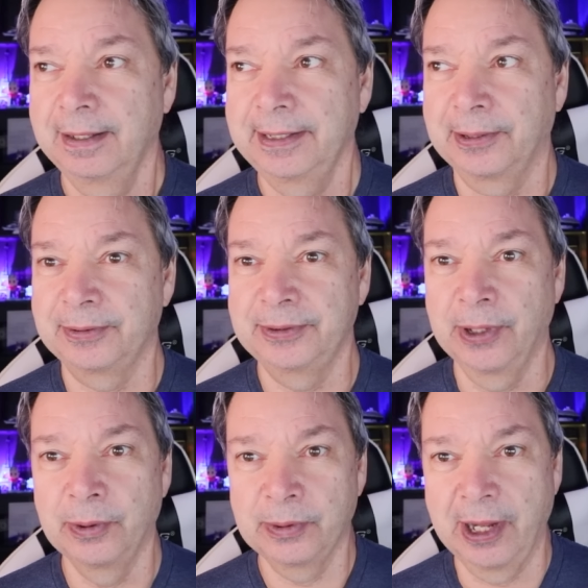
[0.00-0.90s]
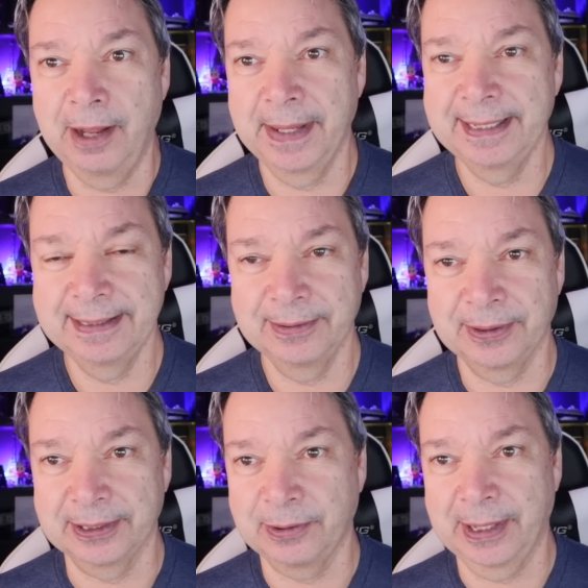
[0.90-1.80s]
you know, no comment
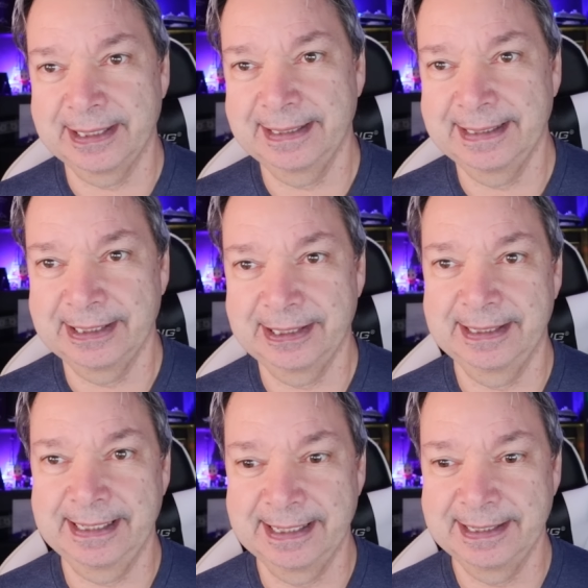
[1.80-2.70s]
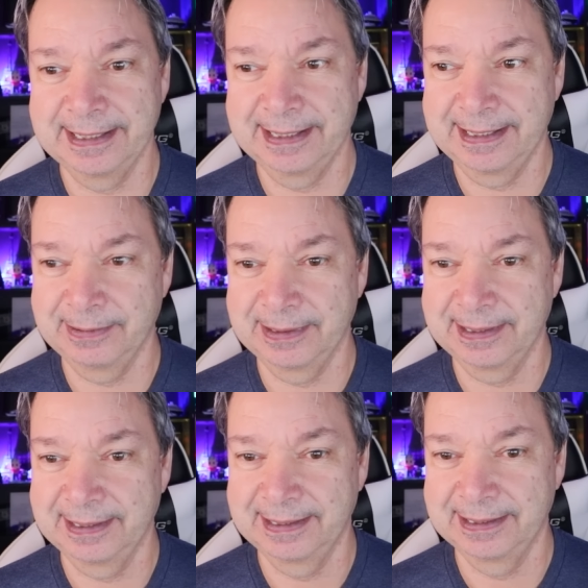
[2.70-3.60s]
or question is
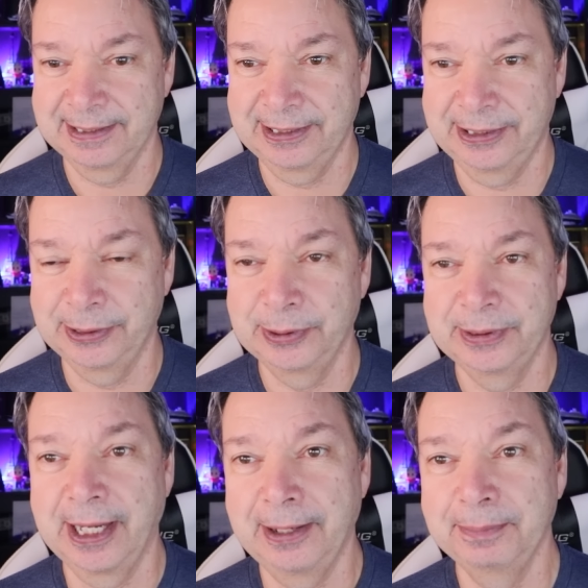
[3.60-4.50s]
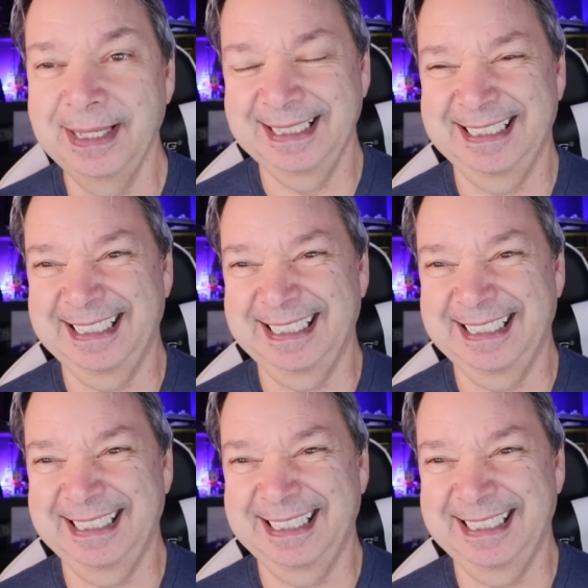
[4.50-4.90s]
too dumb?